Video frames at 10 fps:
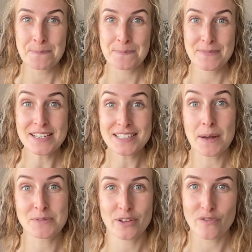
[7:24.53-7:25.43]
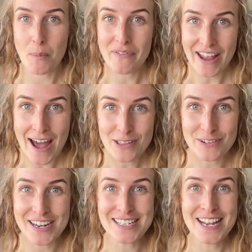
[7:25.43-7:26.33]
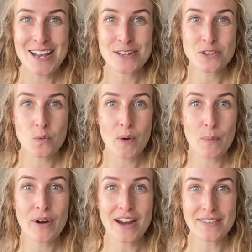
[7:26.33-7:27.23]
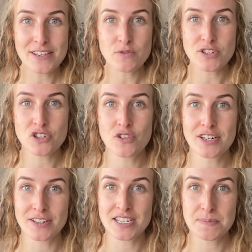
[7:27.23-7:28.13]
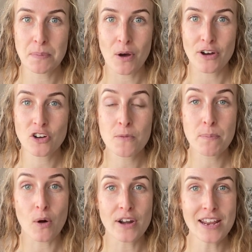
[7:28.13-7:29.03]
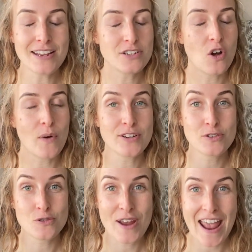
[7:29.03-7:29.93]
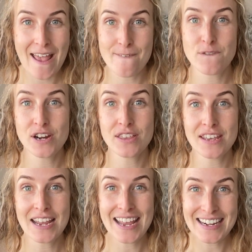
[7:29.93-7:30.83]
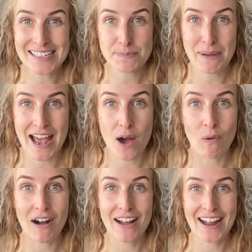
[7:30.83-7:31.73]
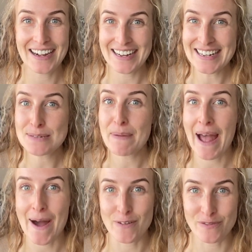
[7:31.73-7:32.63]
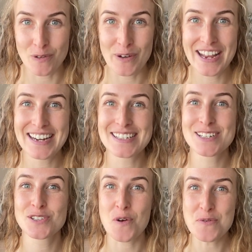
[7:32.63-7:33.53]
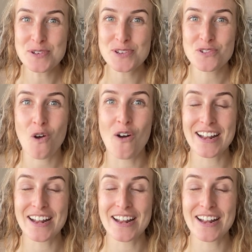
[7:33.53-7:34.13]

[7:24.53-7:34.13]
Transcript: This comes in the form of calories. So when we're in this restricted spot, your body is going to do everything in its power, and it is powerful. It is so strong.